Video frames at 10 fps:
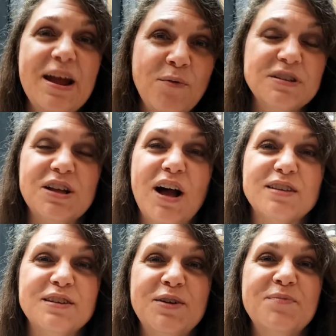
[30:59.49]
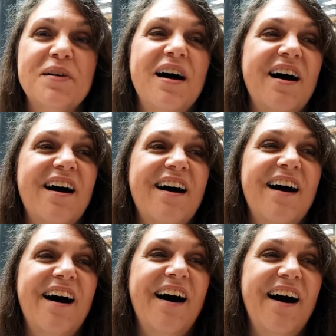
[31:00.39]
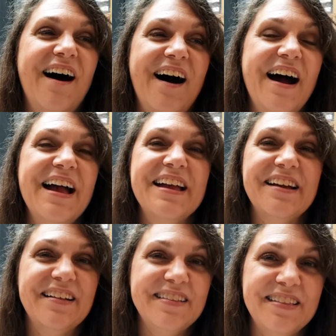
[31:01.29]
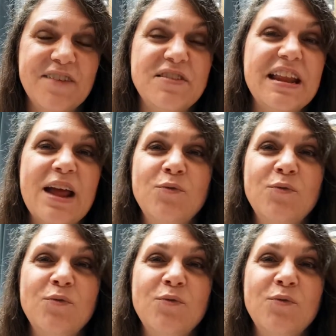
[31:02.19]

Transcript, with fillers: It was awesome. I loved it.